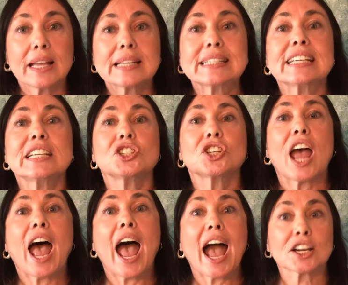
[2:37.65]
teach
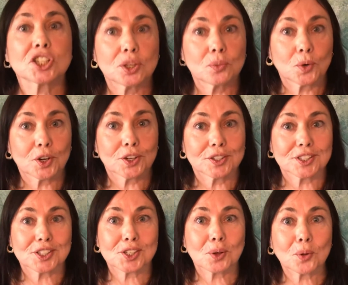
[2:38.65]
action words
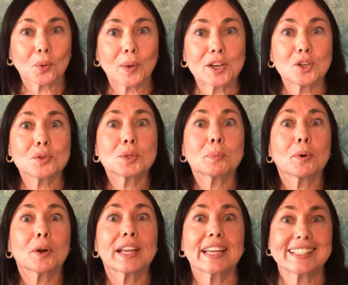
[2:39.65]
so that when you
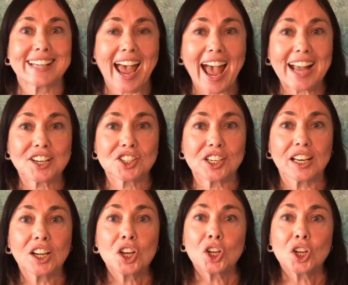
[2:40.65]
spring into action,